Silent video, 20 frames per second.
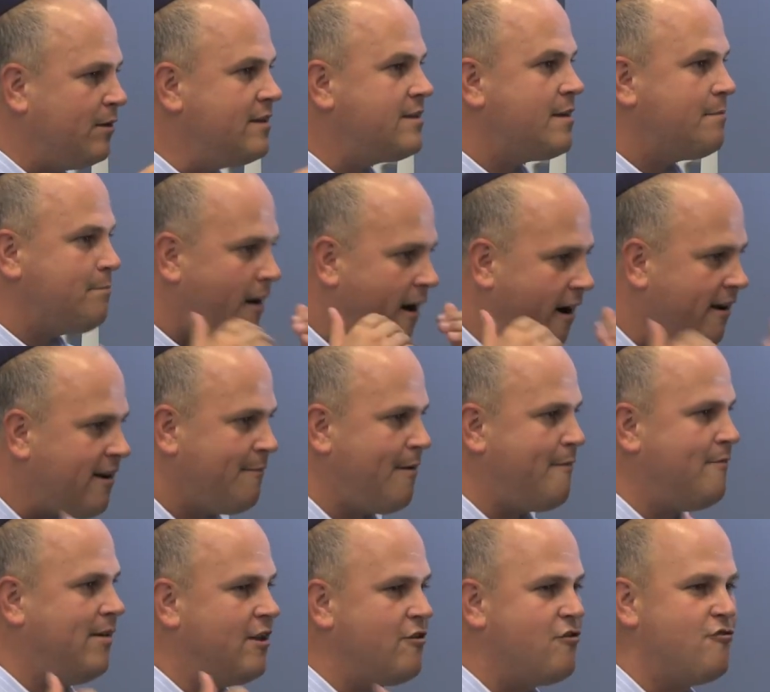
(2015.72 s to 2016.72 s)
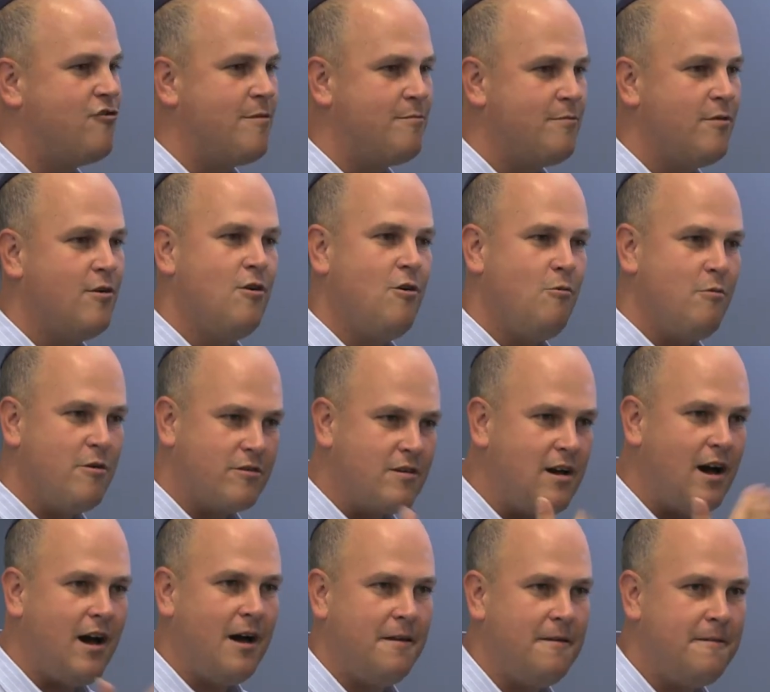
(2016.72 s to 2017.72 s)
is a part of my relationship with
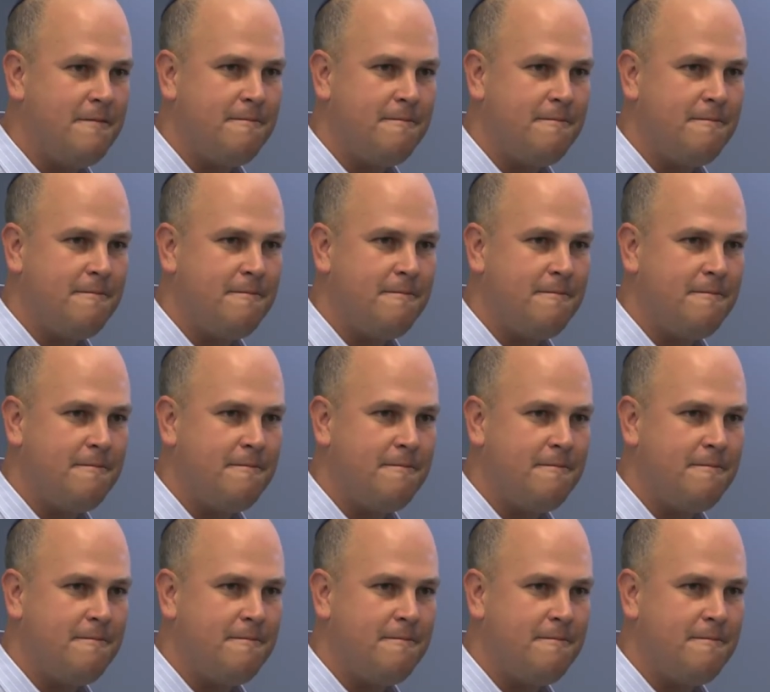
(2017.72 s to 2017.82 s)
God.